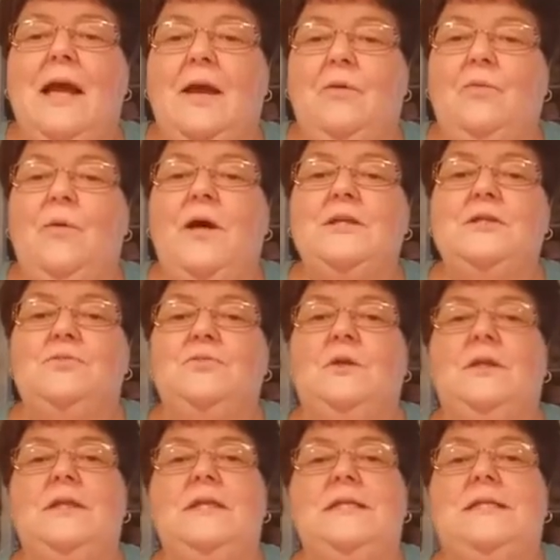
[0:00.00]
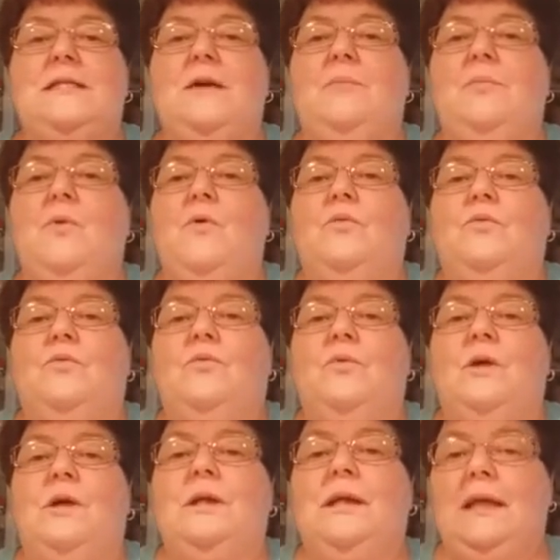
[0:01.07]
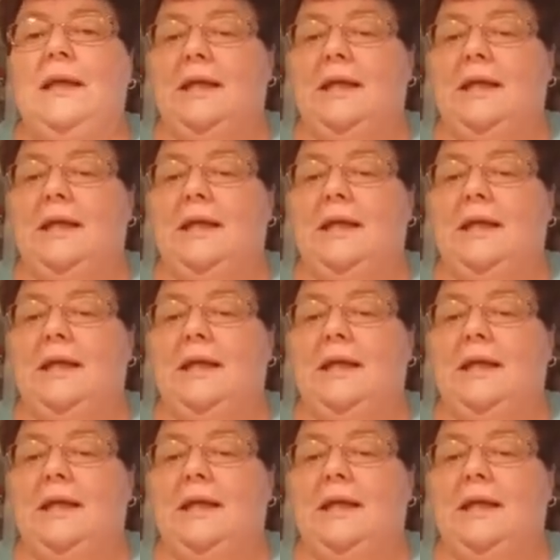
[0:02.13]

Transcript: It was really simple, really